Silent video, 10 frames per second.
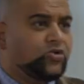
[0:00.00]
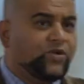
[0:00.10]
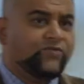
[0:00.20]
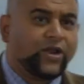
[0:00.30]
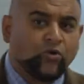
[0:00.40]

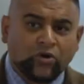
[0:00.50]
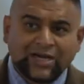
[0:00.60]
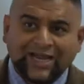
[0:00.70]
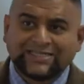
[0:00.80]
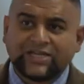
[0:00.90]
We've got
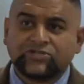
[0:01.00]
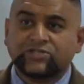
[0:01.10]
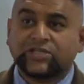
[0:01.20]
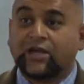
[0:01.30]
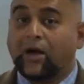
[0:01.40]

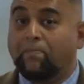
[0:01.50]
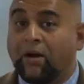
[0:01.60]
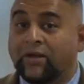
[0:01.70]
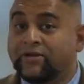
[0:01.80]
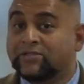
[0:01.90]
organizations like
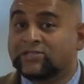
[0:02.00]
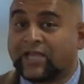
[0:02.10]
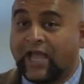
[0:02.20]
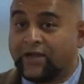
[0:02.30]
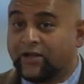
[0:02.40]
Abundance
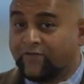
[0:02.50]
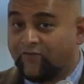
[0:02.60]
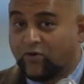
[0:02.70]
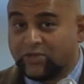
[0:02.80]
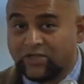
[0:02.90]
Canada,
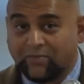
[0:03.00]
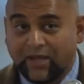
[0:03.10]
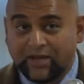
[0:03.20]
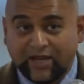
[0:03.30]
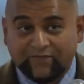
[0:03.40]
formerly the
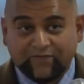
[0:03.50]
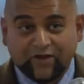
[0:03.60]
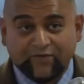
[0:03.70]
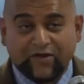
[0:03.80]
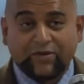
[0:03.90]
Mennonite
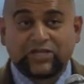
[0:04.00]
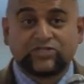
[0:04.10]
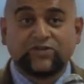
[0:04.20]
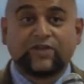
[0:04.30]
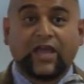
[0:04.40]

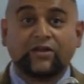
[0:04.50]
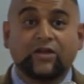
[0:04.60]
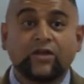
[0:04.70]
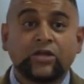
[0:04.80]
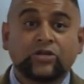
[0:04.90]
Foundation of
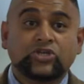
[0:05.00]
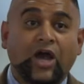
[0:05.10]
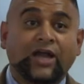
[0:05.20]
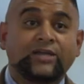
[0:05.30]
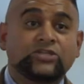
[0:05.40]
Canada,
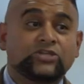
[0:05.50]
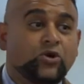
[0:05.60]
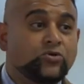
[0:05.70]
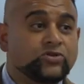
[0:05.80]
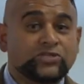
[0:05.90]
talking to
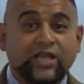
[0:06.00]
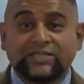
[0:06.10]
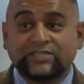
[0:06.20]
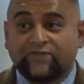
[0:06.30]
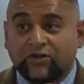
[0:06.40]
donors
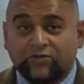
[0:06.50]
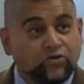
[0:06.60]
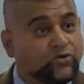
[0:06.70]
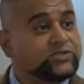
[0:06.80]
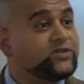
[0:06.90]
as if they're the
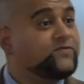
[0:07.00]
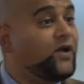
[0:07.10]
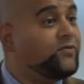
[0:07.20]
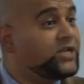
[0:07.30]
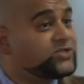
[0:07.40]
Christian
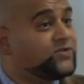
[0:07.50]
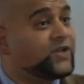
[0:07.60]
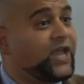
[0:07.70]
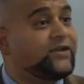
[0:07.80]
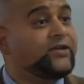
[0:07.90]
Foundation of
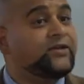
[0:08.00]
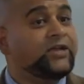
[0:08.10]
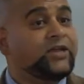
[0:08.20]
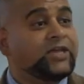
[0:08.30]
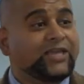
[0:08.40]
Canada.
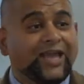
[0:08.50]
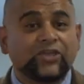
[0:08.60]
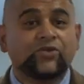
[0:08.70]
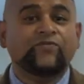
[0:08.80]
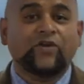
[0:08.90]
Yet
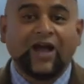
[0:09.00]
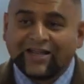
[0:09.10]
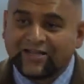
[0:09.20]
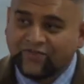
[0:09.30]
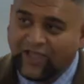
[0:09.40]
you've
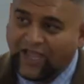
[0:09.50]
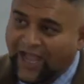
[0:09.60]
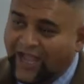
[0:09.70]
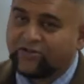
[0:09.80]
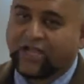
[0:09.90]
got the
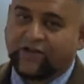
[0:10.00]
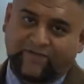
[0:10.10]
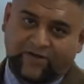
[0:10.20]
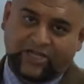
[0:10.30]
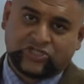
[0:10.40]
Anglican
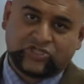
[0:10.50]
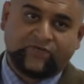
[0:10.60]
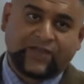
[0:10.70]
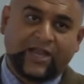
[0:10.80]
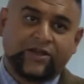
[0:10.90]
Foundation
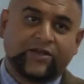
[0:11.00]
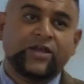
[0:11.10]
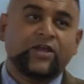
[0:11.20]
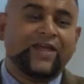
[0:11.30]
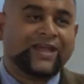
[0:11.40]
of Canada
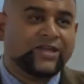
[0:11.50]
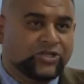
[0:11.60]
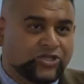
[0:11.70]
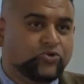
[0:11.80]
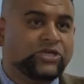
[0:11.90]
that can
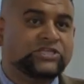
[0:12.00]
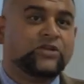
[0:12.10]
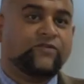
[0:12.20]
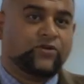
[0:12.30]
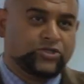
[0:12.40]
do this
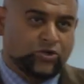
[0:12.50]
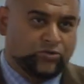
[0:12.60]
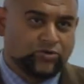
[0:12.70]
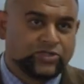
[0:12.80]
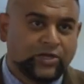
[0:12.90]
for
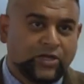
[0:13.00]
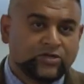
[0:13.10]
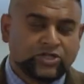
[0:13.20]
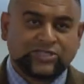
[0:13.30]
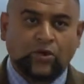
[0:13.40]
donors.
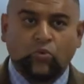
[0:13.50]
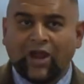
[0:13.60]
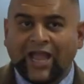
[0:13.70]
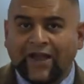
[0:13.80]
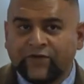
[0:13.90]
To say
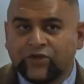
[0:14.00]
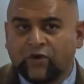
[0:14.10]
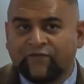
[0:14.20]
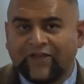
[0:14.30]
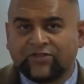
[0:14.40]
wherever
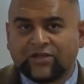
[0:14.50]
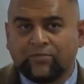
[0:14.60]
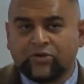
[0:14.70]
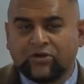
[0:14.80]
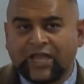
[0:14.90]
your faith
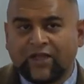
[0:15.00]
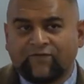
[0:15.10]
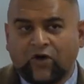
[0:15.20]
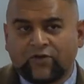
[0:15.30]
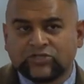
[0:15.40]
community
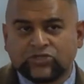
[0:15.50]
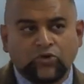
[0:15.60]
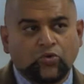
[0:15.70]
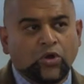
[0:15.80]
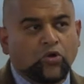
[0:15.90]
evolves
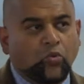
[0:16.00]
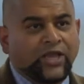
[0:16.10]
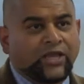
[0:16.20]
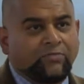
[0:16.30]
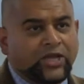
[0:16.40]
to, we
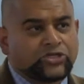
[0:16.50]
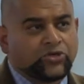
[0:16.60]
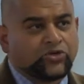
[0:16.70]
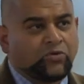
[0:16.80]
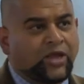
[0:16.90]
can make
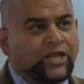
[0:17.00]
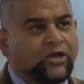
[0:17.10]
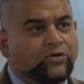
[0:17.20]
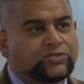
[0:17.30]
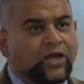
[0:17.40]
sure your money
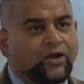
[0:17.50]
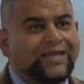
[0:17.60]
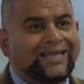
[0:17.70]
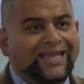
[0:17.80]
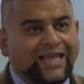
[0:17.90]
goes there
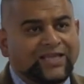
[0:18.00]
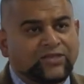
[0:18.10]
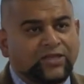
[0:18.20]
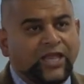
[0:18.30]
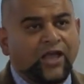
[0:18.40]

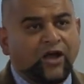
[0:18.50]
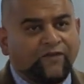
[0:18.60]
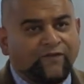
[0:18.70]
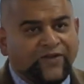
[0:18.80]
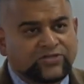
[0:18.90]
easily,
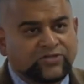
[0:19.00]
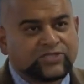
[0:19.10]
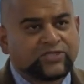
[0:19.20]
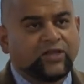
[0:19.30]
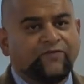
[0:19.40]

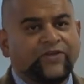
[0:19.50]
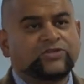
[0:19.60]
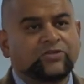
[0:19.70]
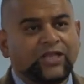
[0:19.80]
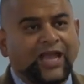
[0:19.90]

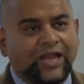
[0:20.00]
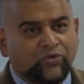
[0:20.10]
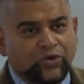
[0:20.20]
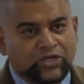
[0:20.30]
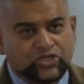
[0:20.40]
efficiently, and you can